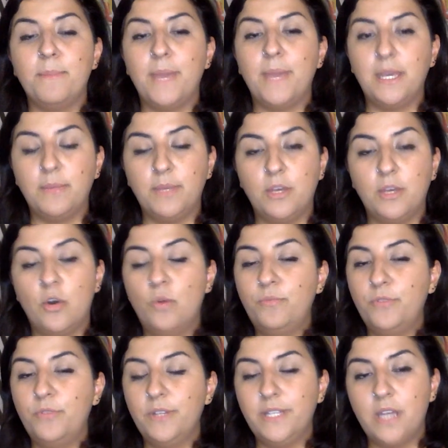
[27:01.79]
maybe,
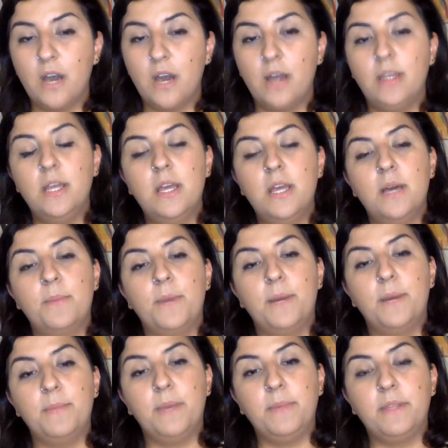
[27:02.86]
hopefully not,
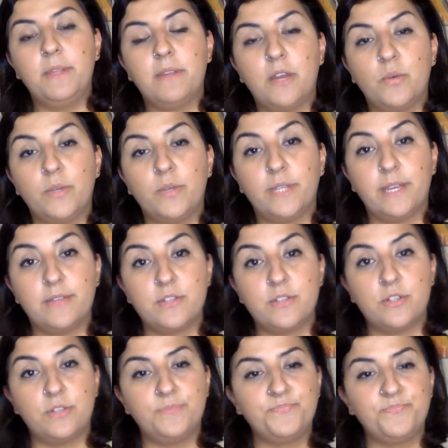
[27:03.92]
but maybe thyroid
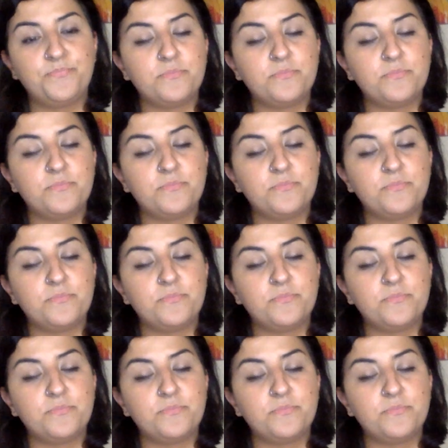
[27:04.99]
cancer.